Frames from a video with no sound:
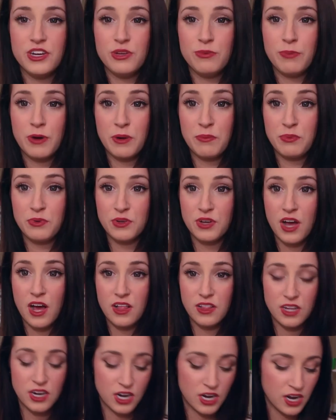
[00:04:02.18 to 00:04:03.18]
new purple
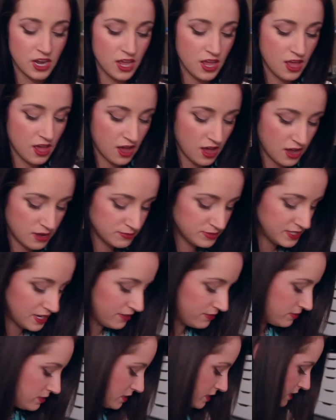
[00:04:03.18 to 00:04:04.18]
color,
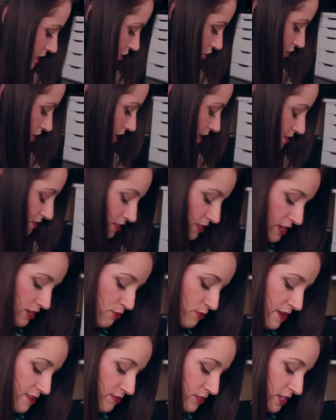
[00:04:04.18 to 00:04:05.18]
definitely try the
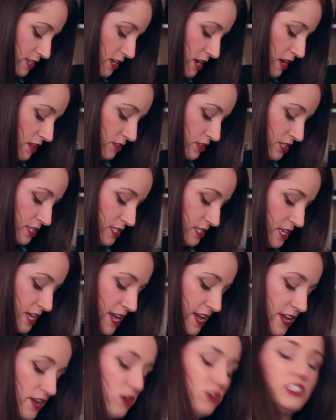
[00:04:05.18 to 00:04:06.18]
Revlon
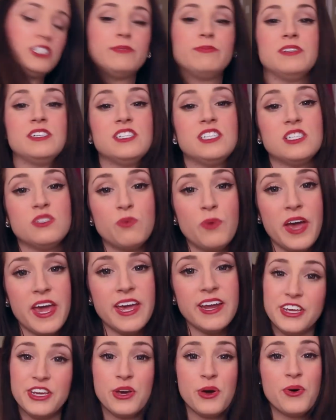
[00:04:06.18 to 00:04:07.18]
Colorstay Ultimate
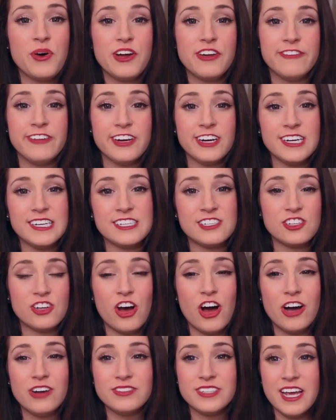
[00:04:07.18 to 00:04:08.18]
Suede. They go on very
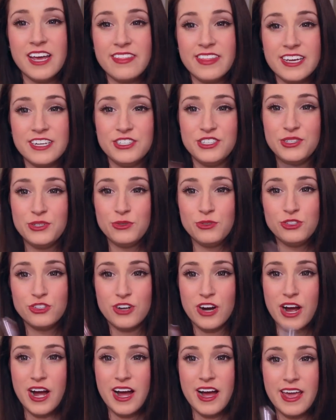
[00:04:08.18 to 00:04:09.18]
soft, and they do
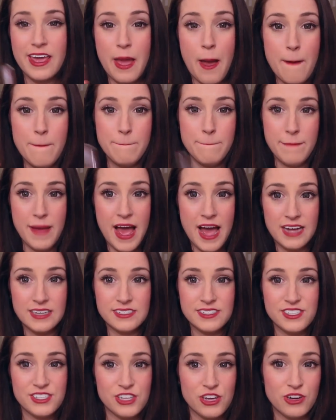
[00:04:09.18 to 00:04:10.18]
dry
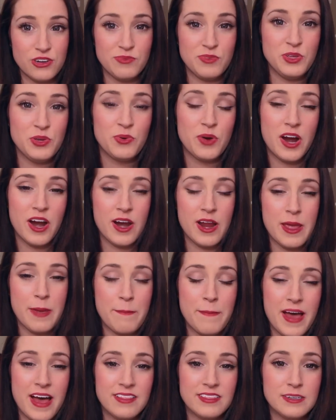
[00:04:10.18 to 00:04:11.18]
matte, so if you are a
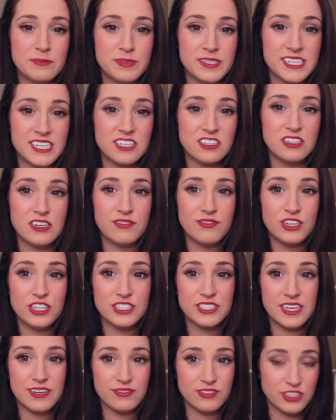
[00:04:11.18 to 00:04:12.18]
matte lipstick
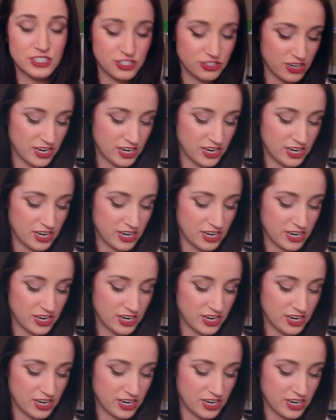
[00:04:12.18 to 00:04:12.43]
lover, definitely